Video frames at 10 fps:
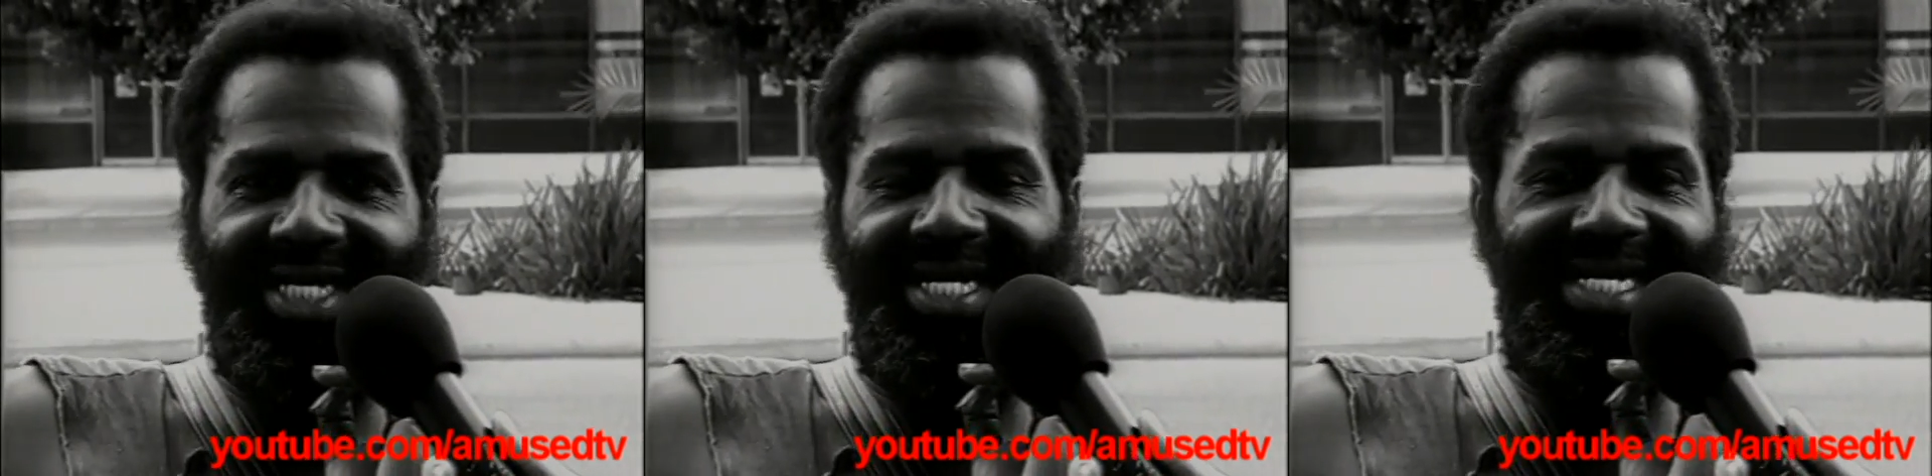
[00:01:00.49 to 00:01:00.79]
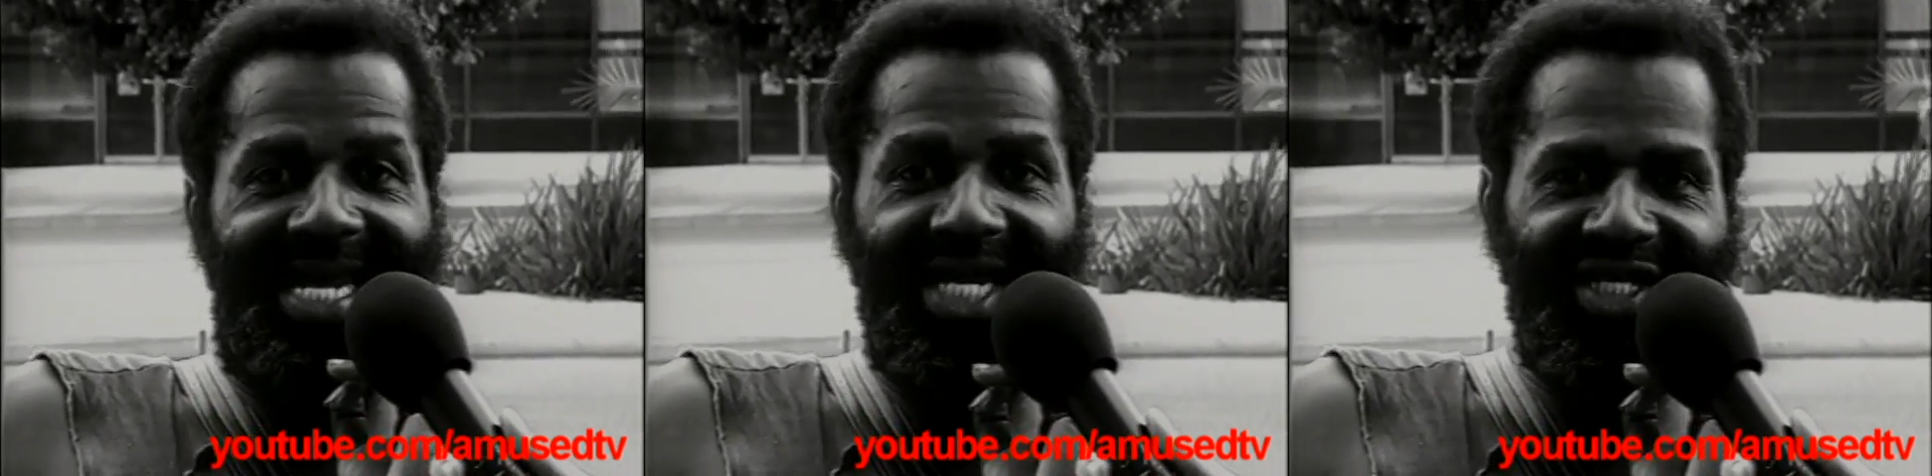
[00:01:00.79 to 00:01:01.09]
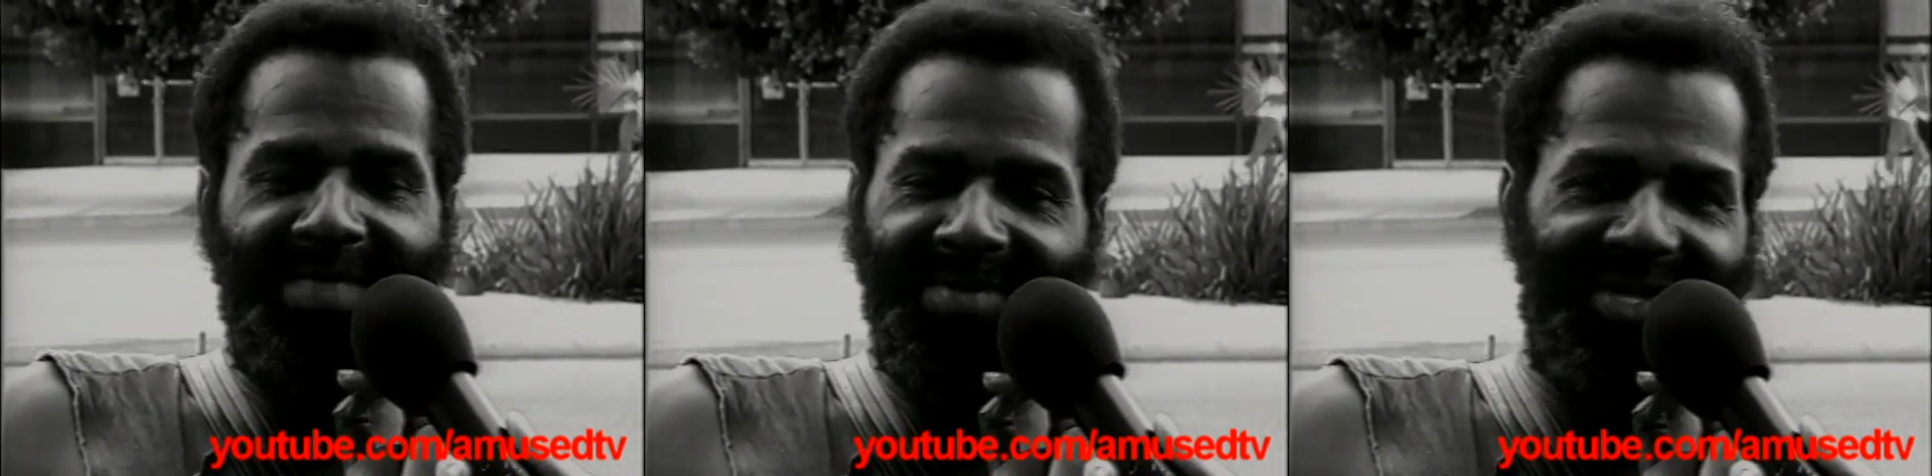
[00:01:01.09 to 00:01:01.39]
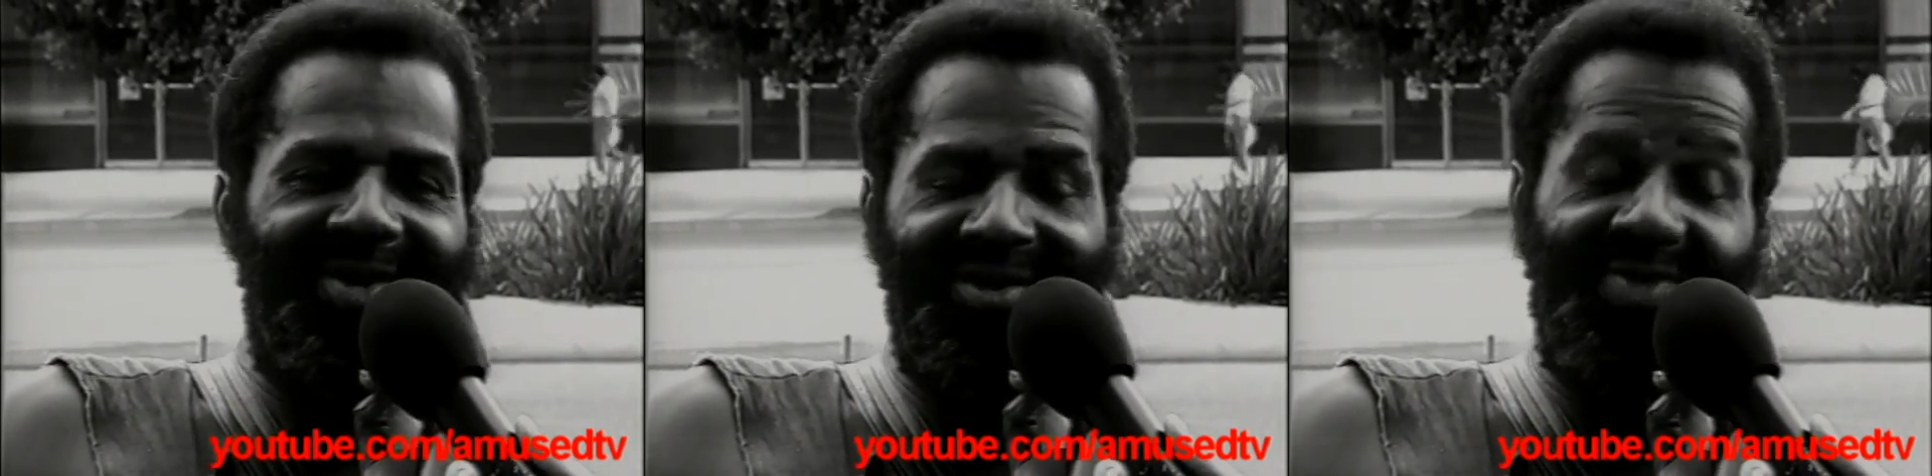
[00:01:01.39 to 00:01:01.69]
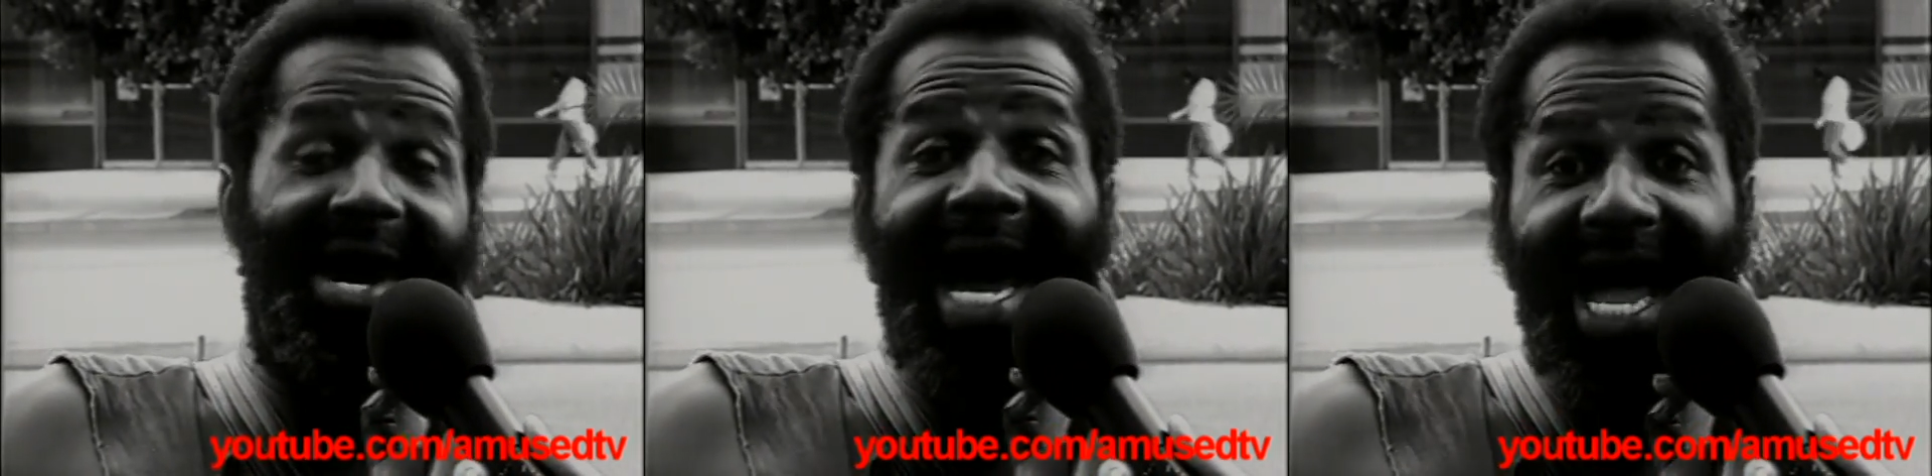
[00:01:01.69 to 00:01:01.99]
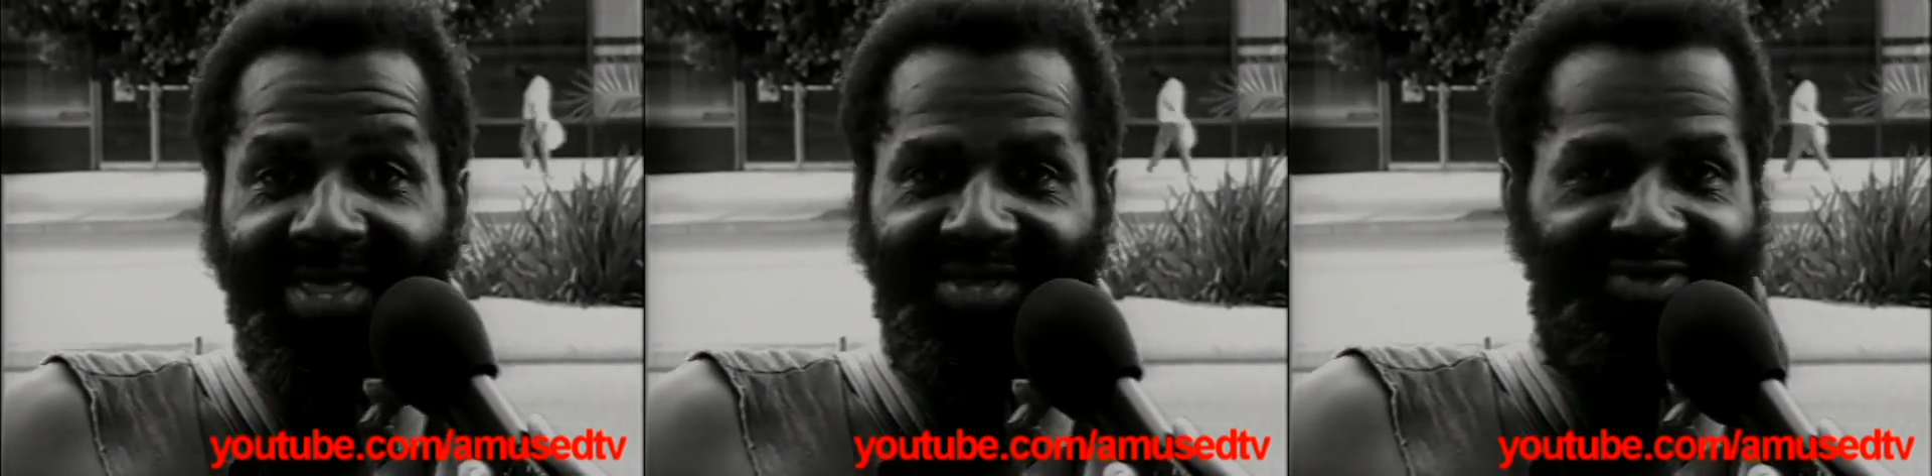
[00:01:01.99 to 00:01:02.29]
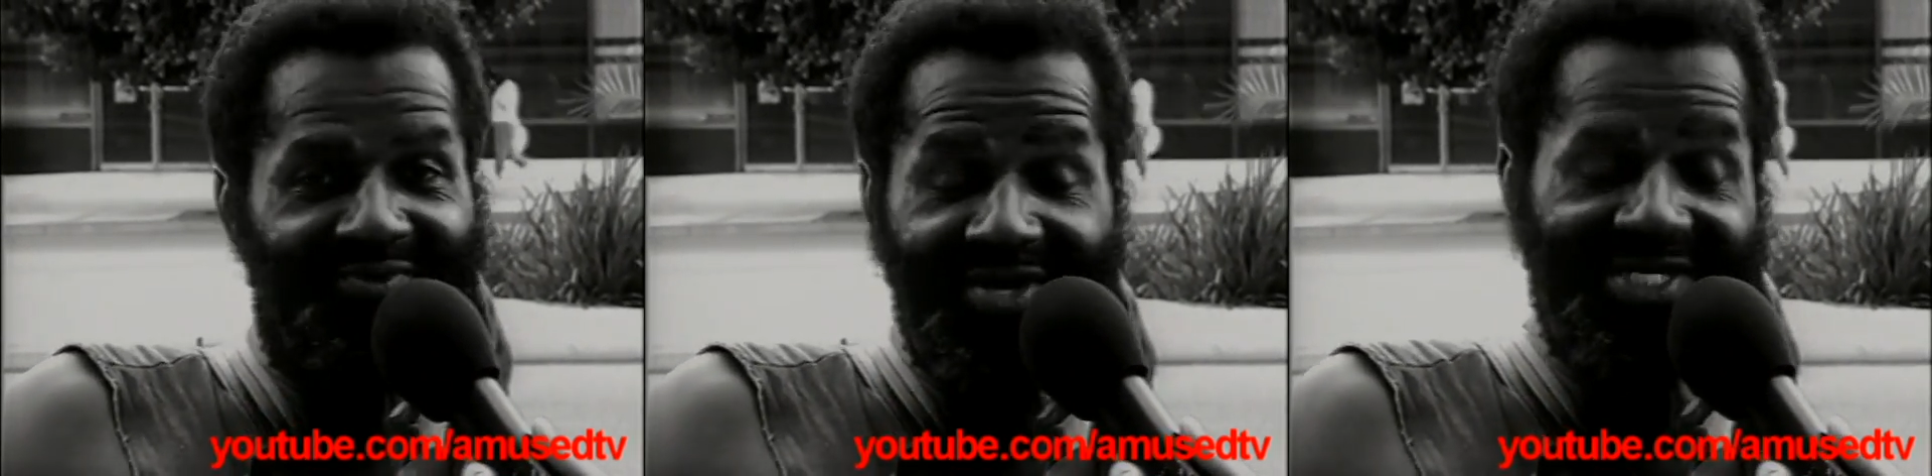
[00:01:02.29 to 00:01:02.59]
And I tell my girl, your eyes are the
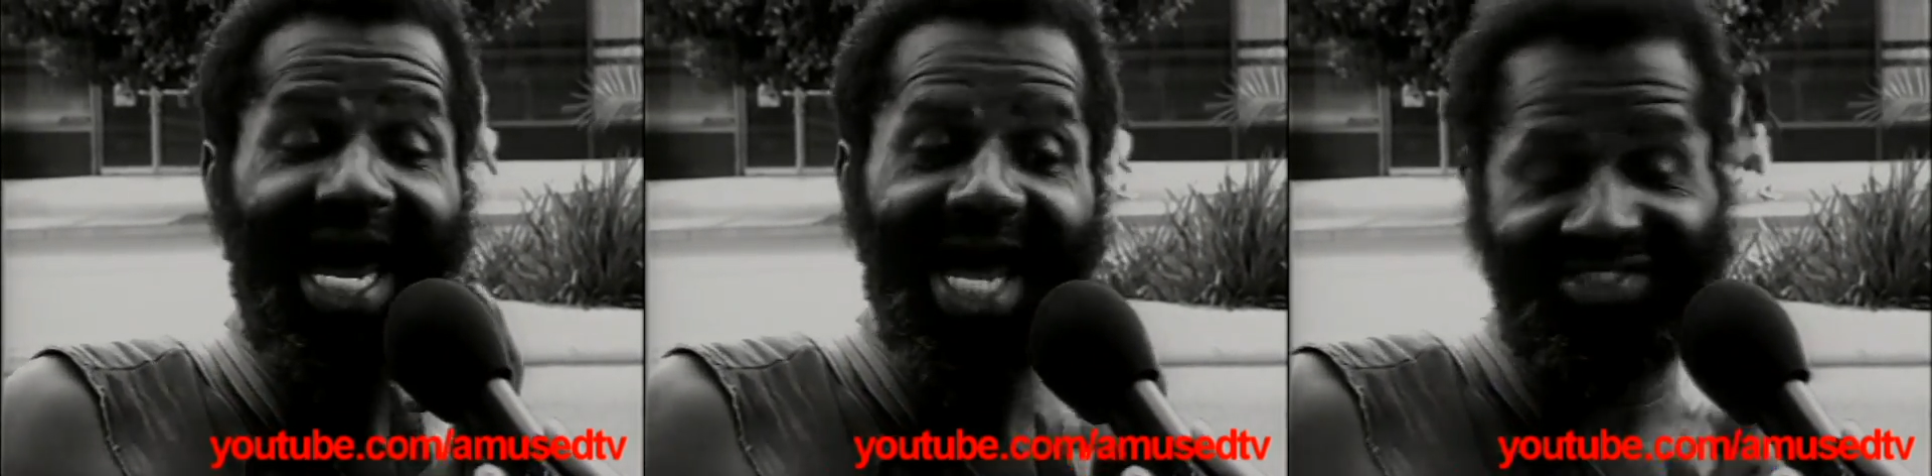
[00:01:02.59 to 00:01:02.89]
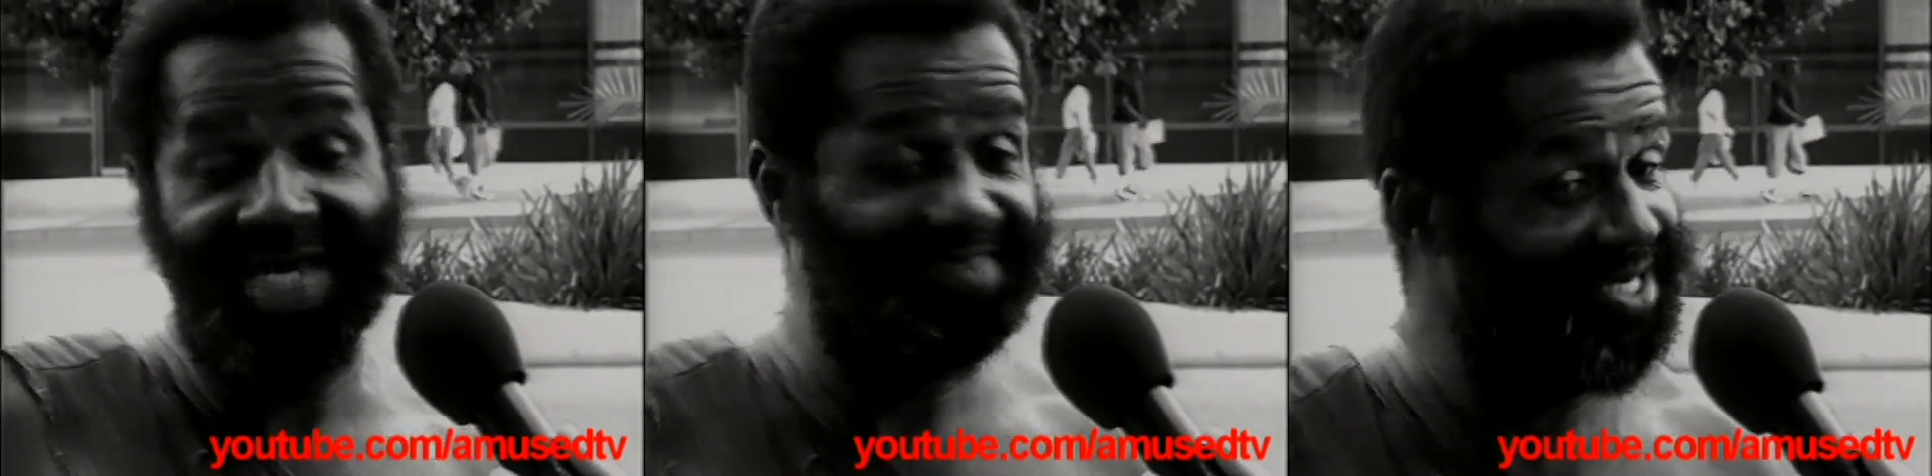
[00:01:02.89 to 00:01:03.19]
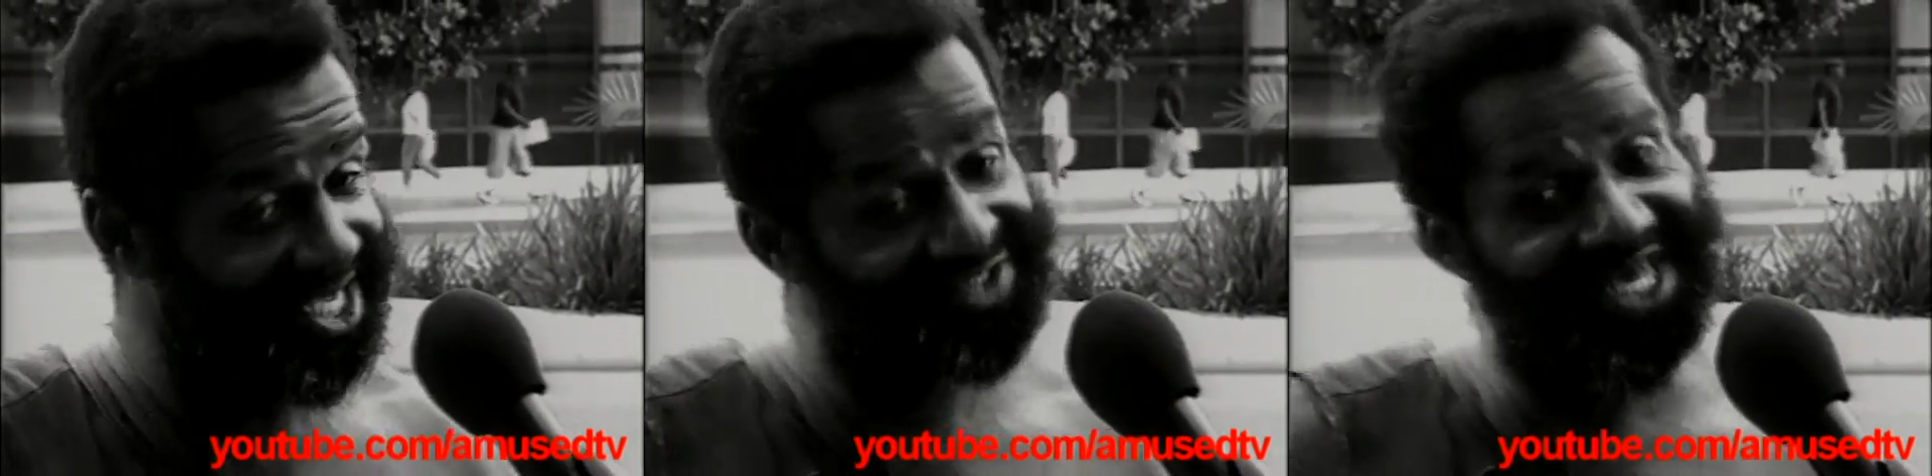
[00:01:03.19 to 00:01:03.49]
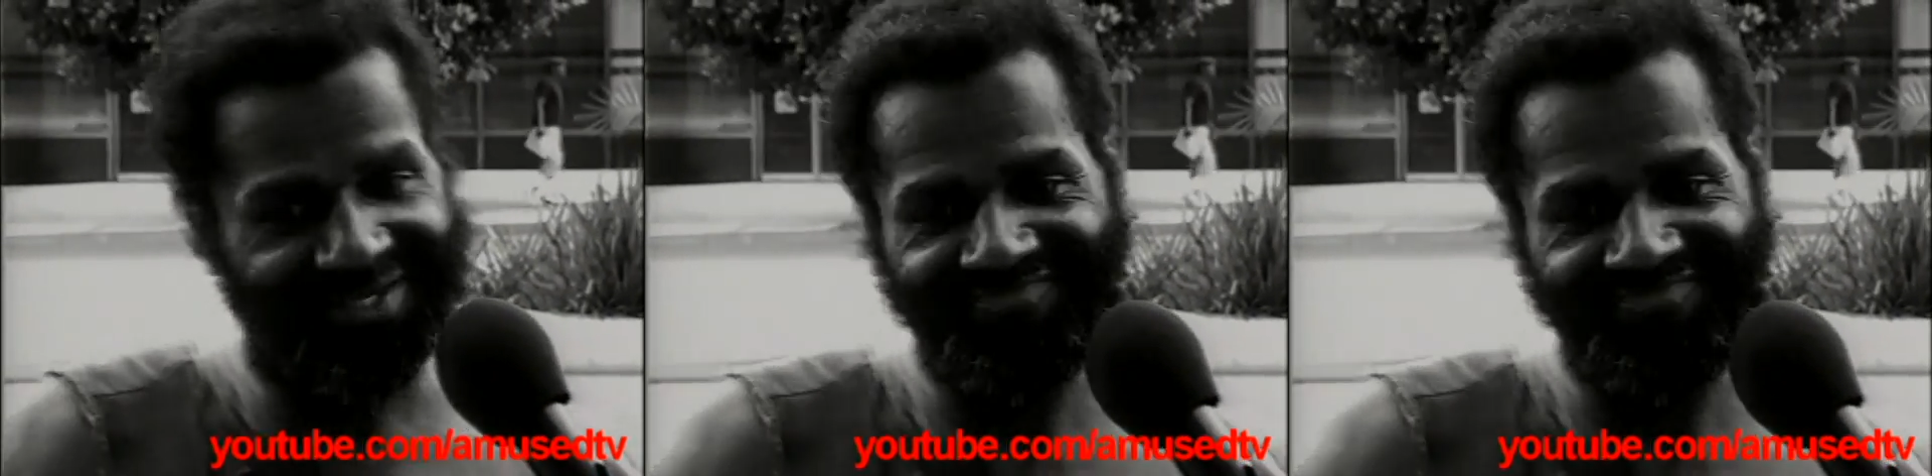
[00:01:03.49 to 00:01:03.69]
sweetest eyes I ever did see.